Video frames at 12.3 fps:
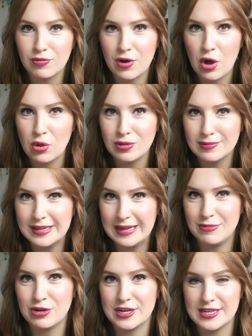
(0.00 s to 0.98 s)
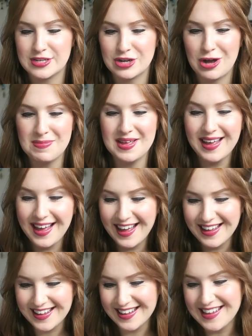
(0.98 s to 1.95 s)
a roll. I'm not going to stop.
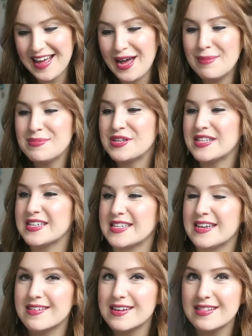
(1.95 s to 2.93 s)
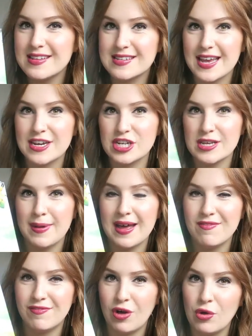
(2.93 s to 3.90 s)
So the cereal is actually
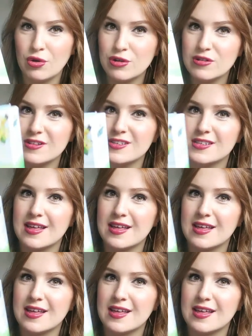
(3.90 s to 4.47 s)
by Vogels.